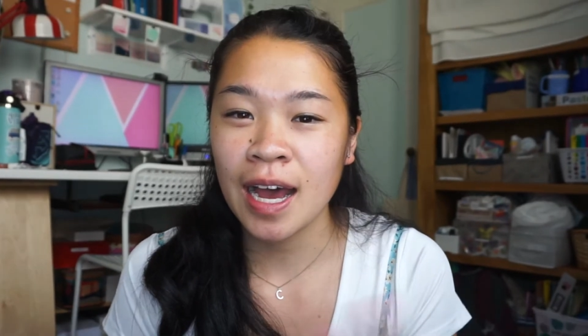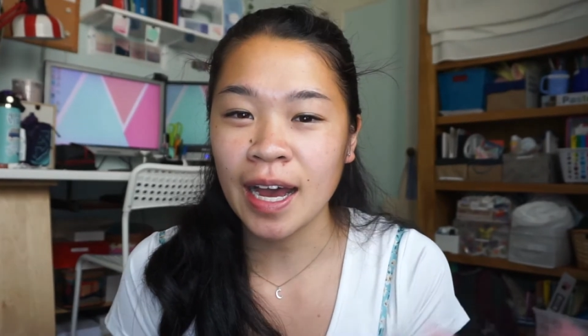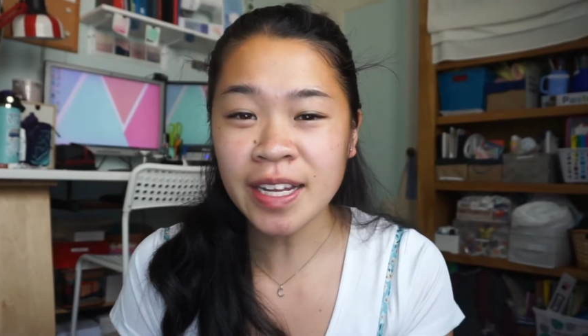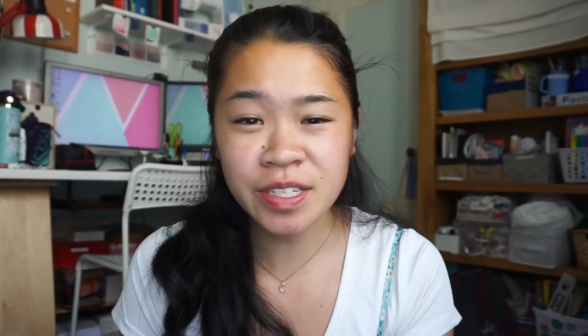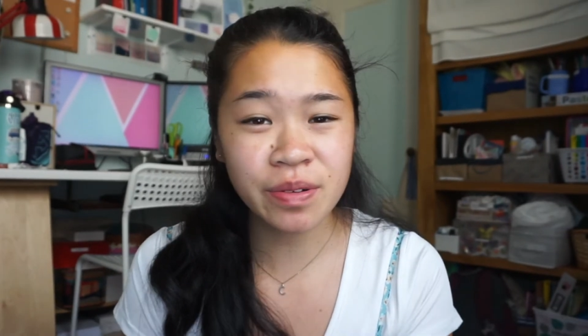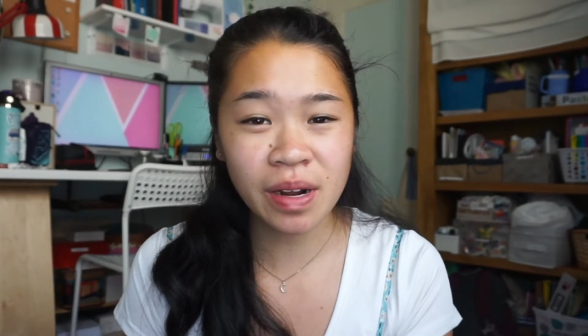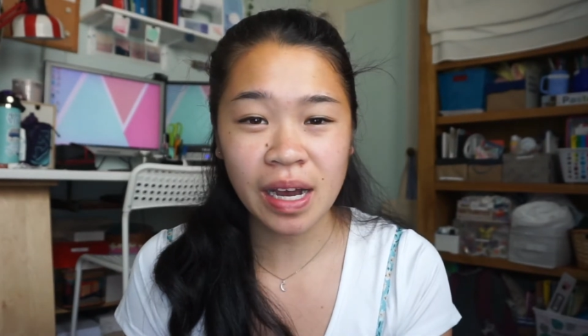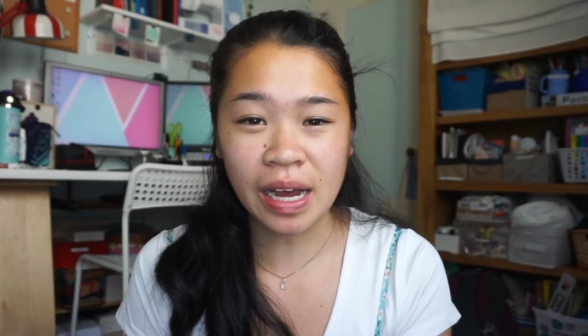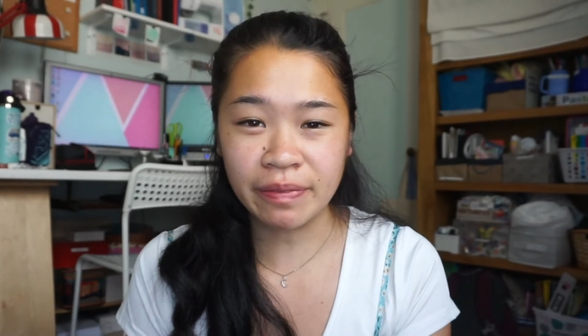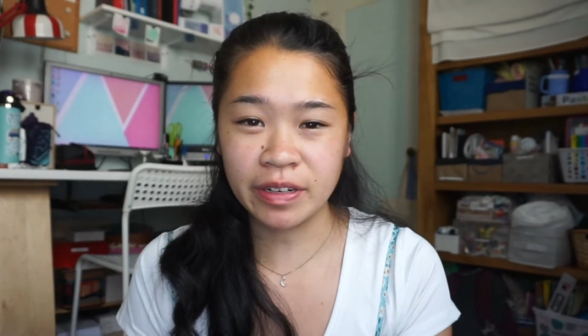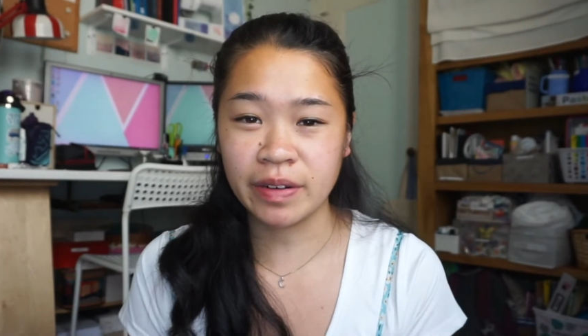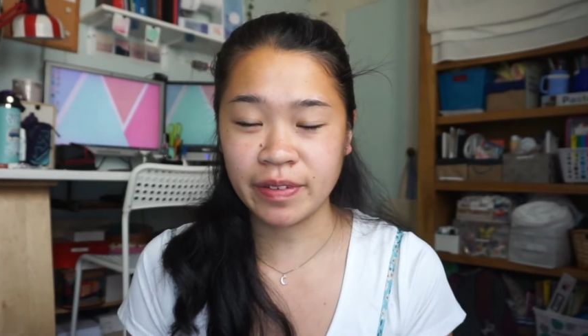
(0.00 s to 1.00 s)
I do not
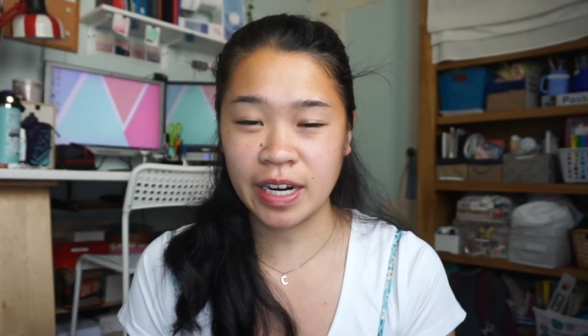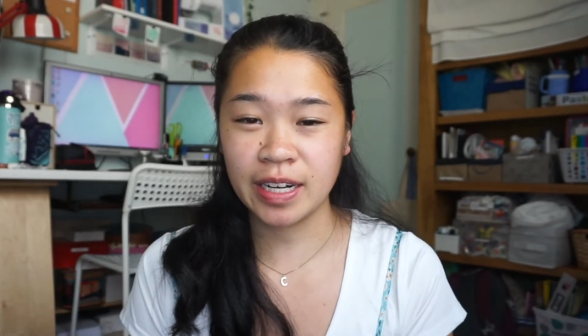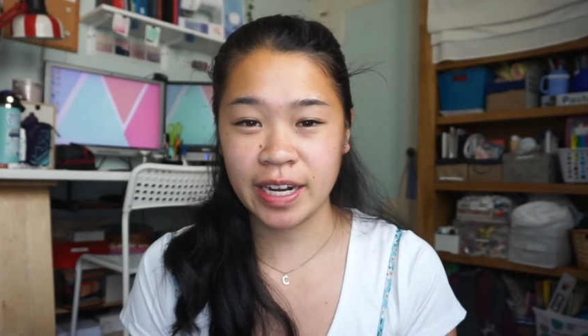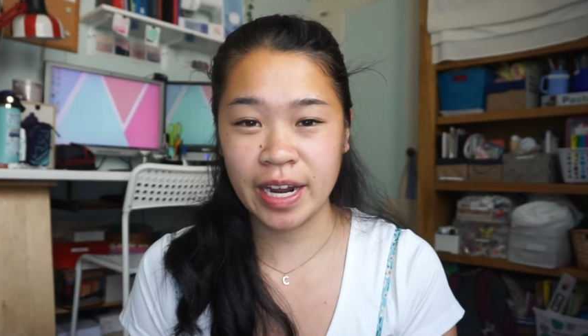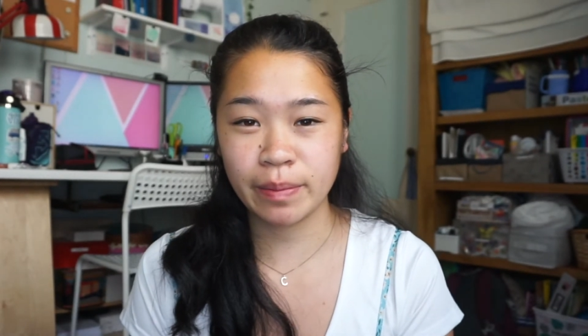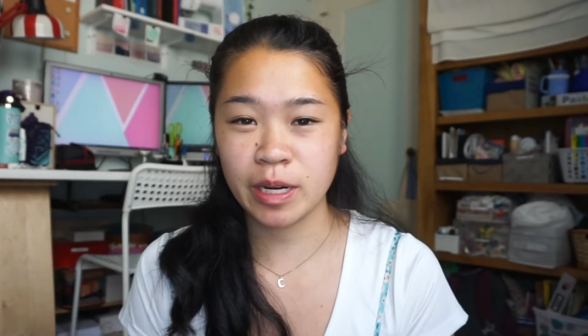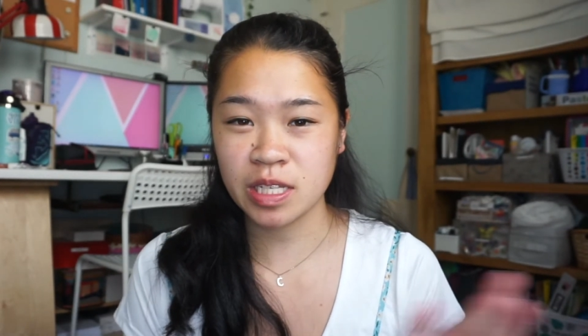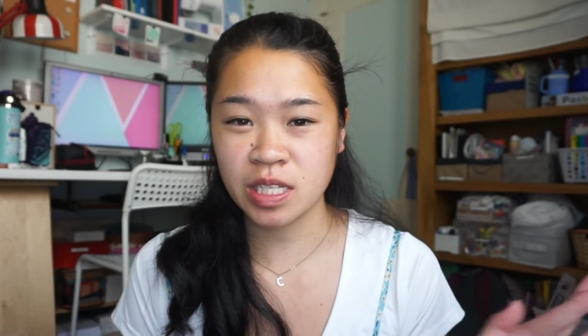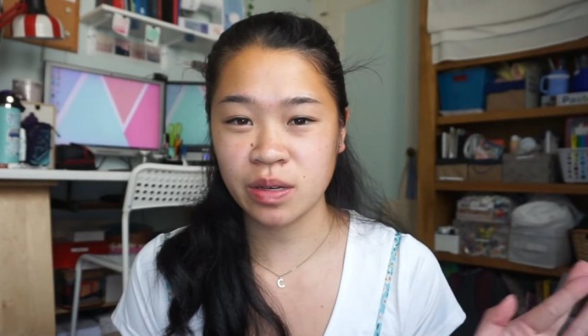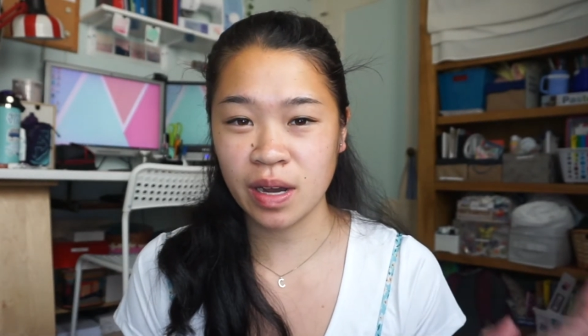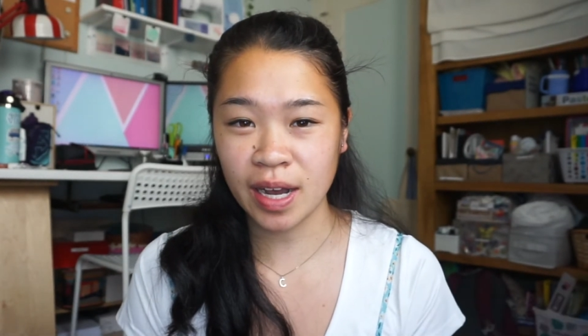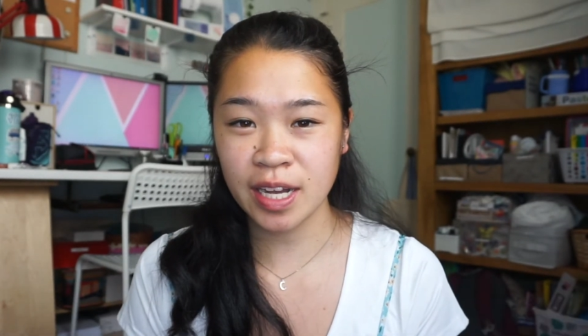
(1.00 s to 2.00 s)
have an overhead camera,
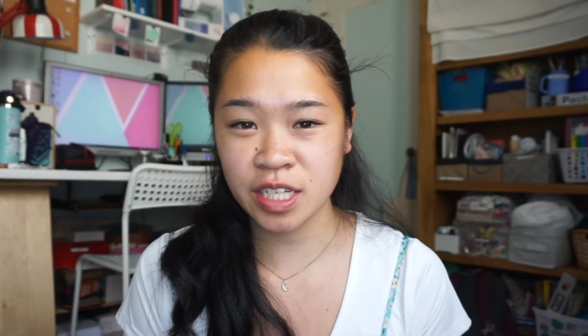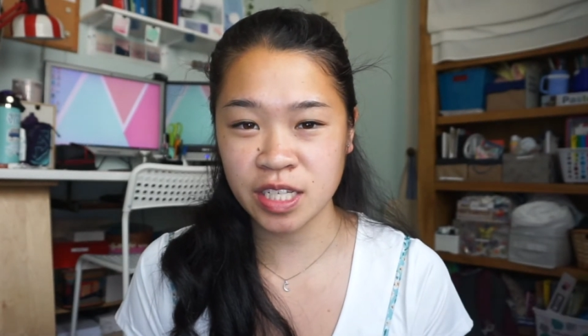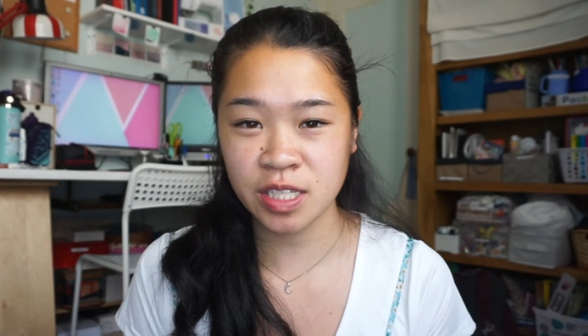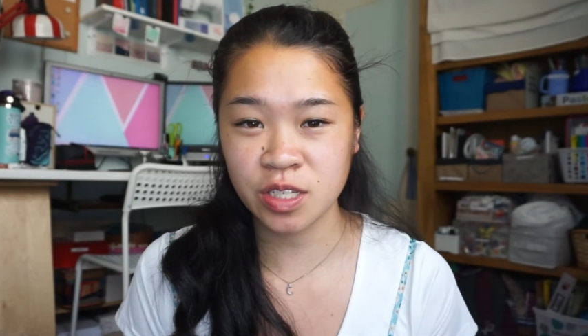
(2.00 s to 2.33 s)
so I just